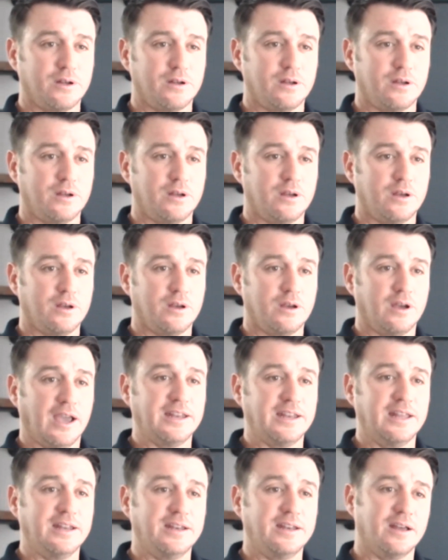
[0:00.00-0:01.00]
Okay, are there
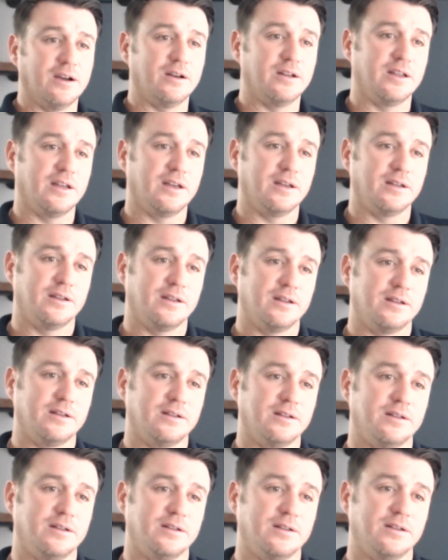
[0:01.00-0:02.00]
then, any
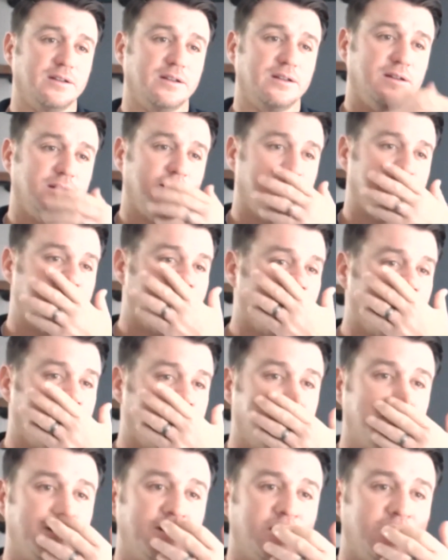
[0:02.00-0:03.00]
populations that this mode would
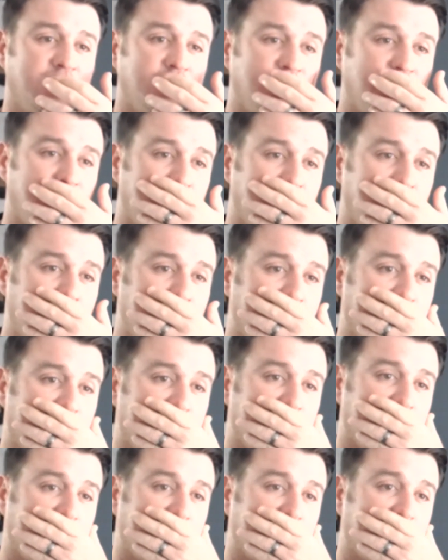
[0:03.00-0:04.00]
not be
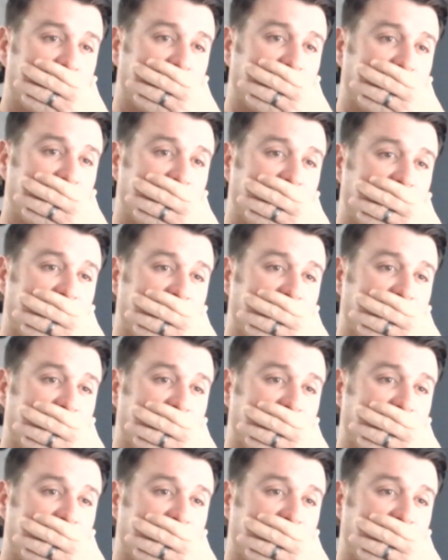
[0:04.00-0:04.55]
recommended for?